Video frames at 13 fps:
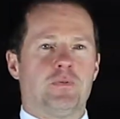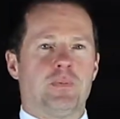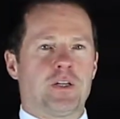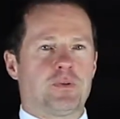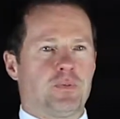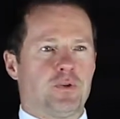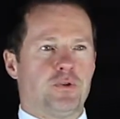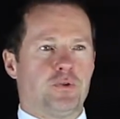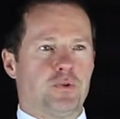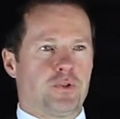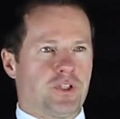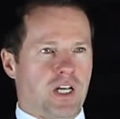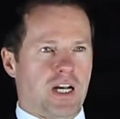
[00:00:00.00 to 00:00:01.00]

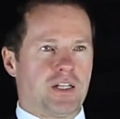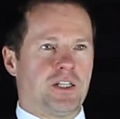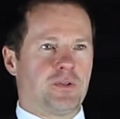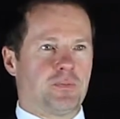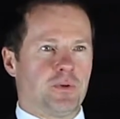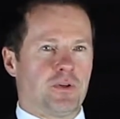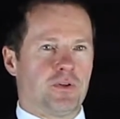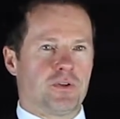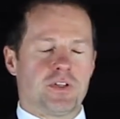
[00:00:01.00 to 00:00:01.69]
mass-produced Chinese products.